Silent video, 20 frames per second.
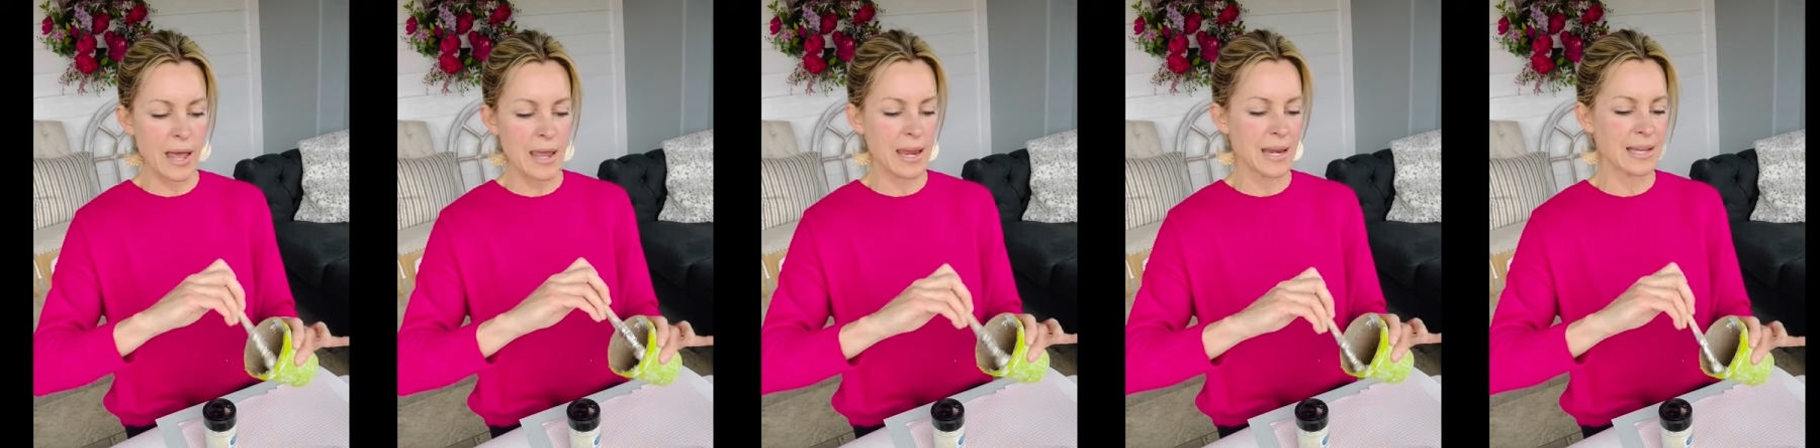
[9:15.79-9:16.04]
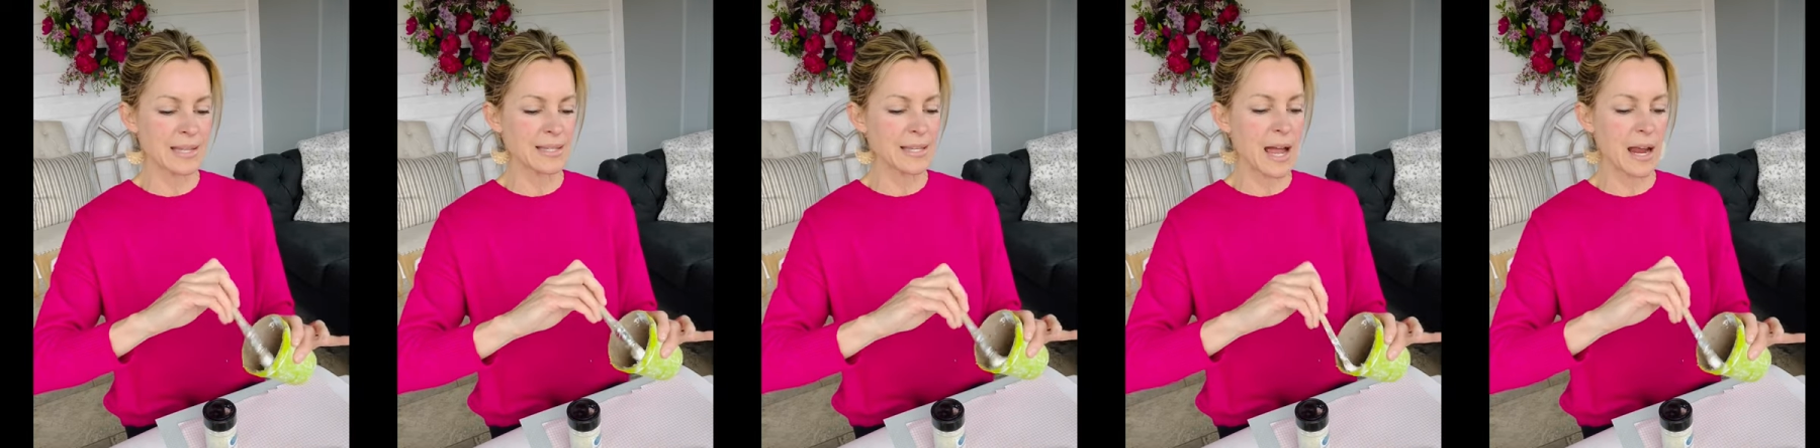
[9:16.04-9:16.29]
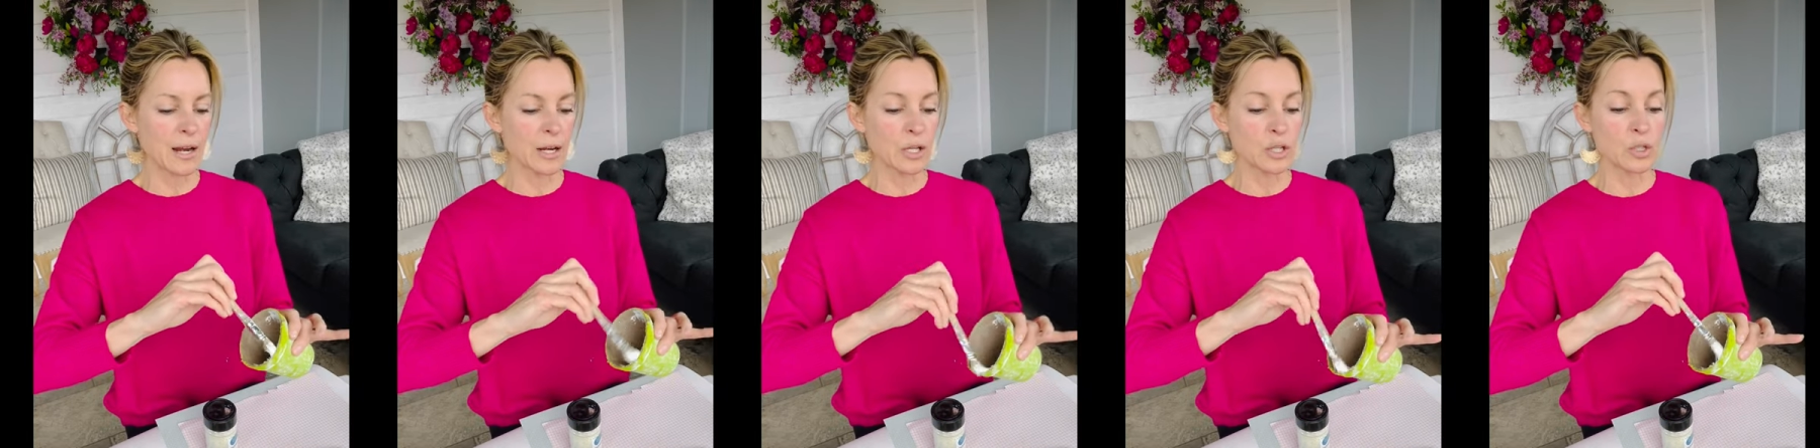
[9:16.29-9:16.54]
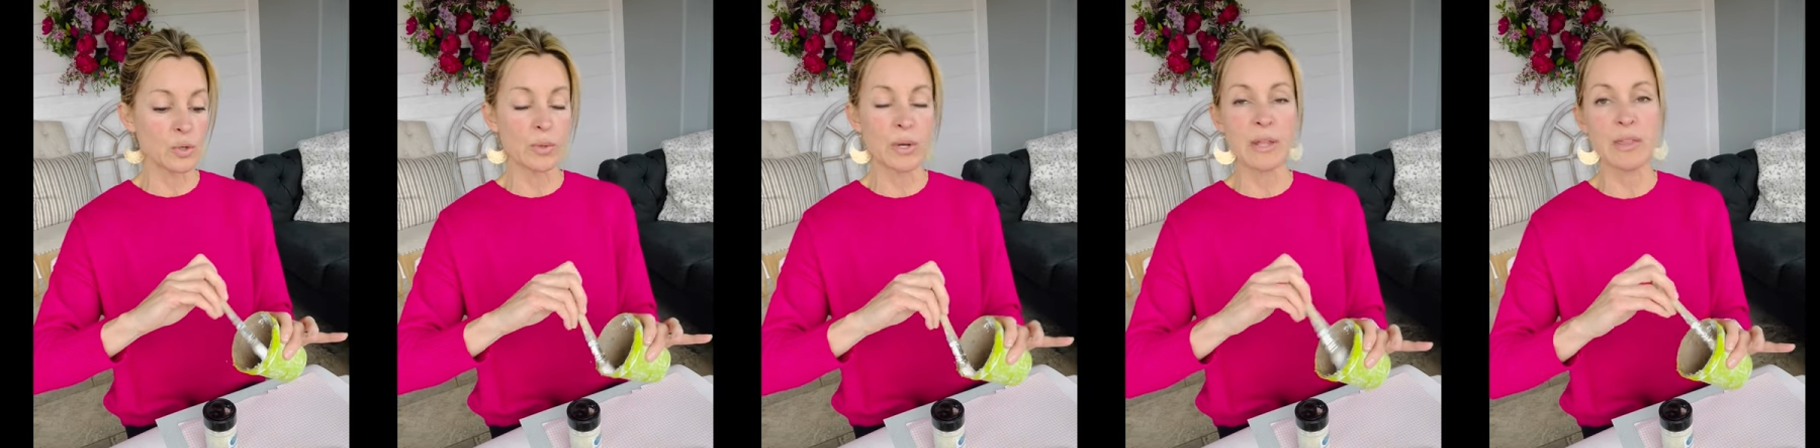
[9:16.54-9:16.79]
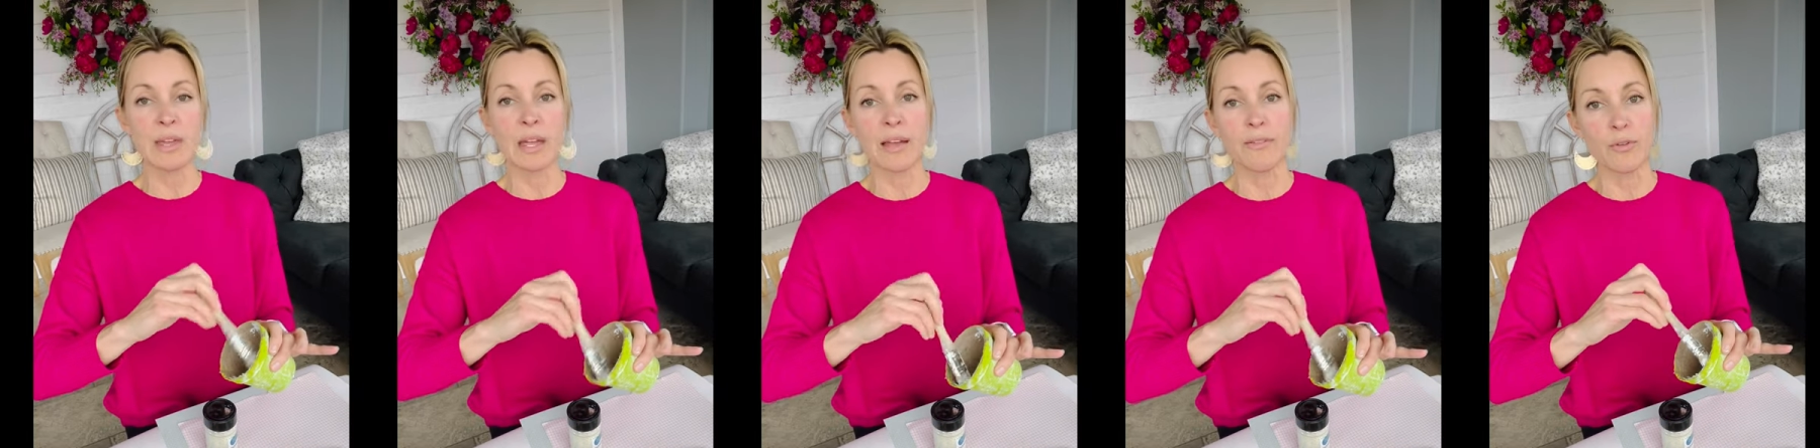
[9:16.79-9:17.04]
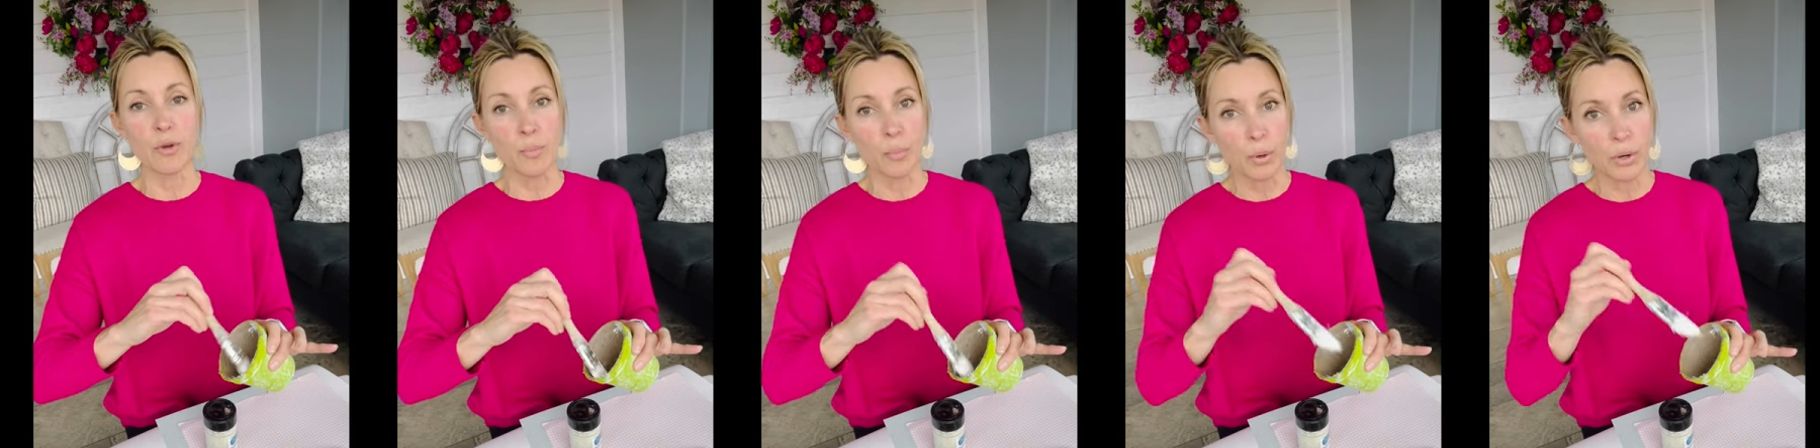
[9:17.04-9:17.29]
and it's not going to do anything
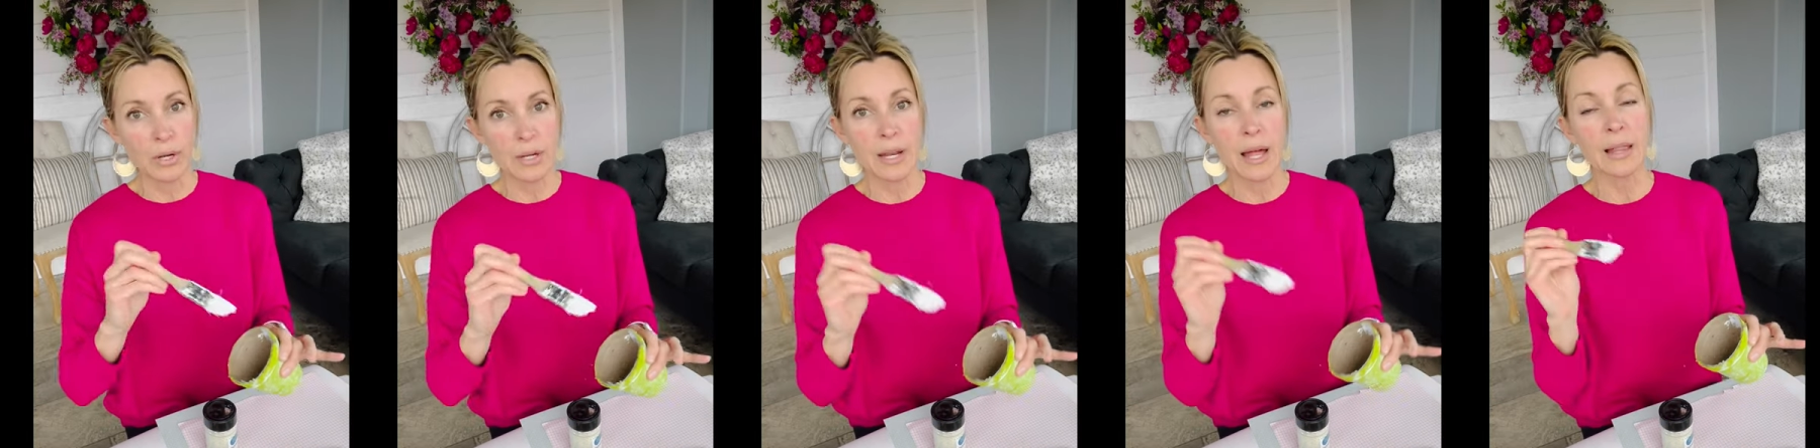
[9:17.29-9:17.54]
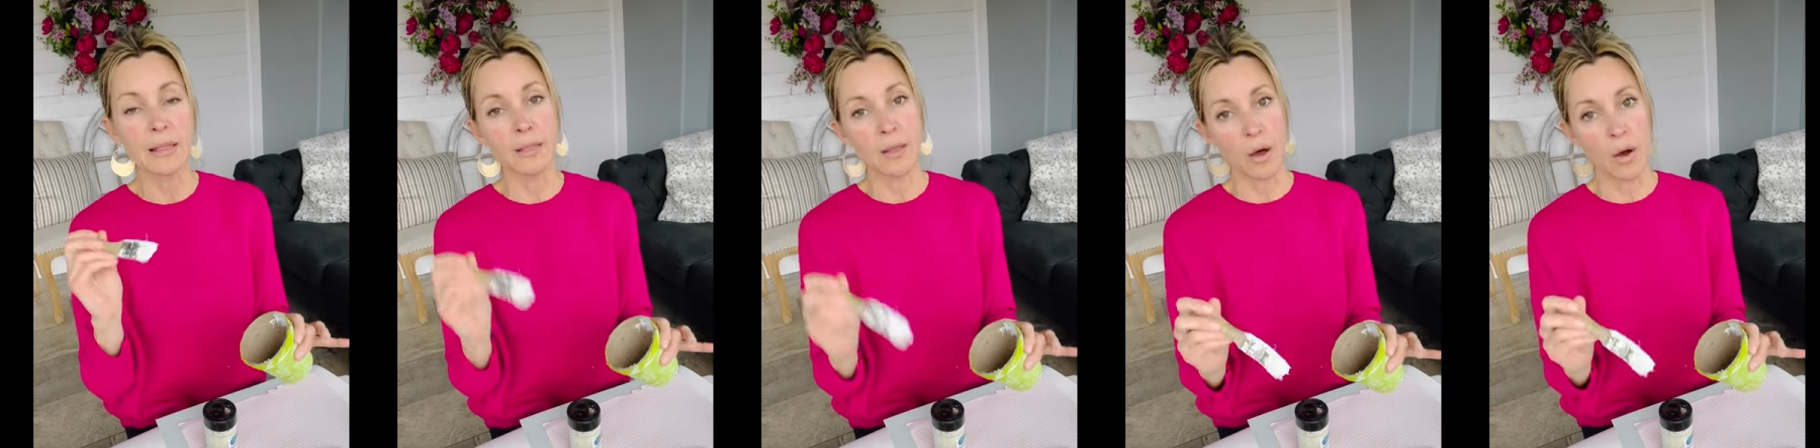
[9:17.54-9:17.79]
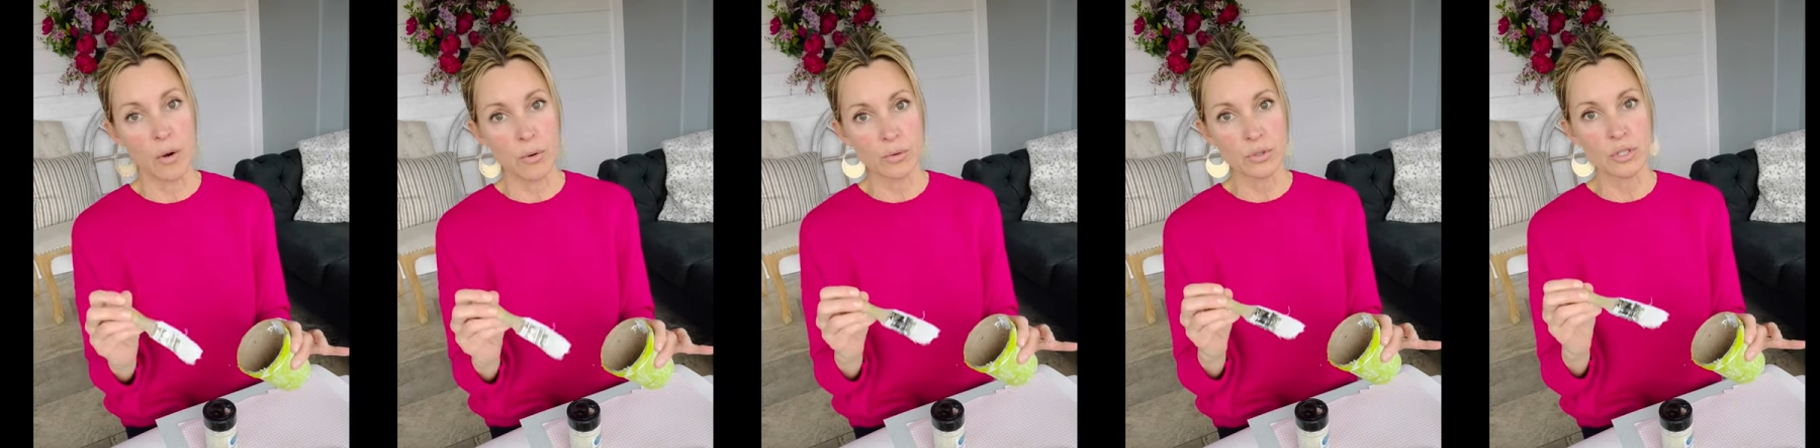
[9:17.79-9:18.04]
if you put it on low.